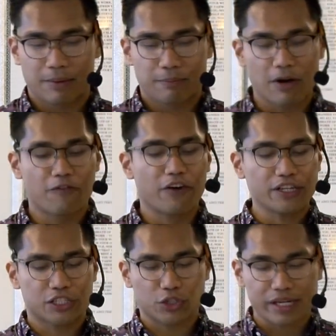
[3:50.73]
But
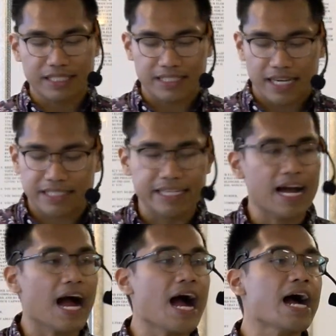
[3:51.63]
verse 3 says, The
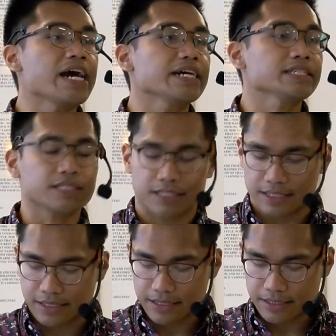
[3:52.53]
eyes
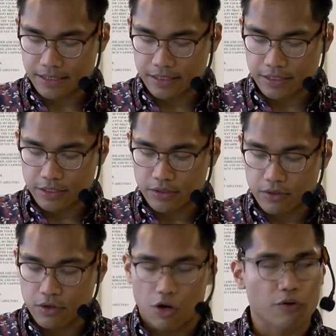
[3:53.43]

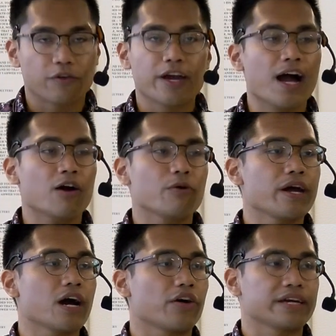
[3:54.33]
of
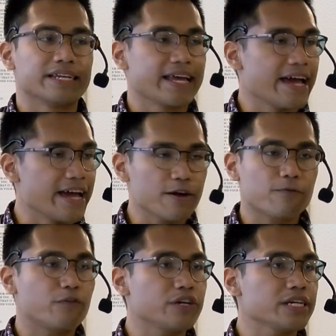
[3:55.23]
Yahweh are in
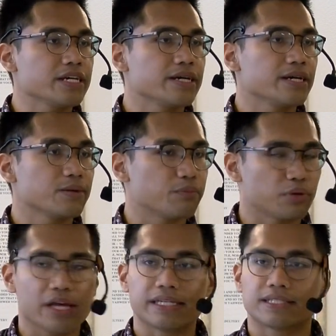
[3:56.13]
every
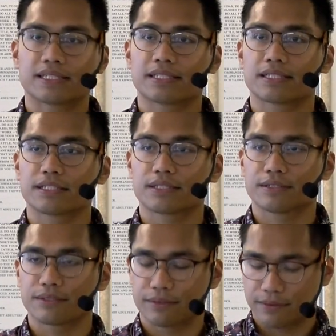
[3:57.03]
place
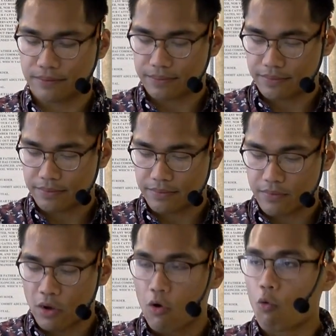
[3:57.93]

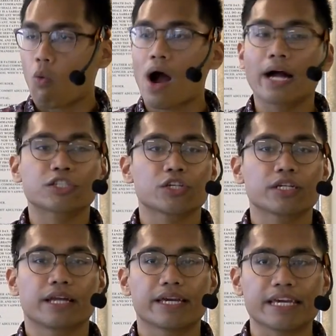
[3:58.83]
watching
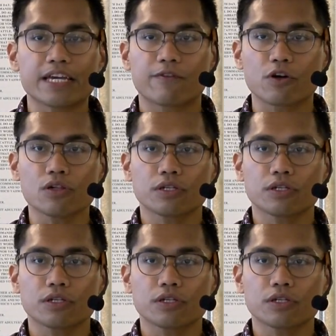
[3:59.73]
the evil